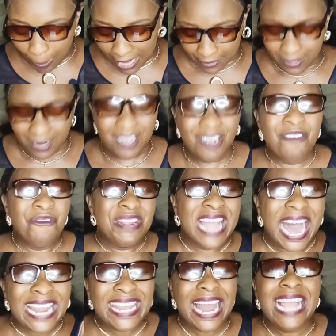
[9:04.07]
1,
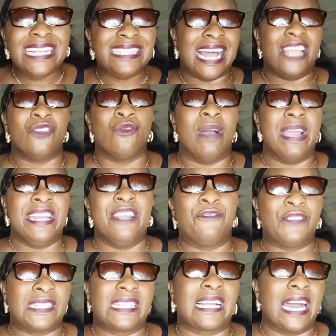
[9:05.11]
realize that you are in
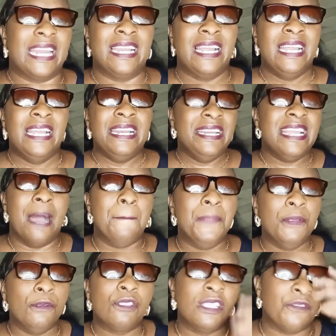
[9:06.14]
a physically
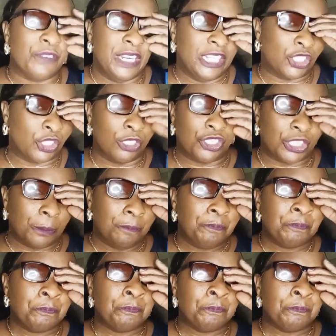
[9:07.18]
abusive relationship.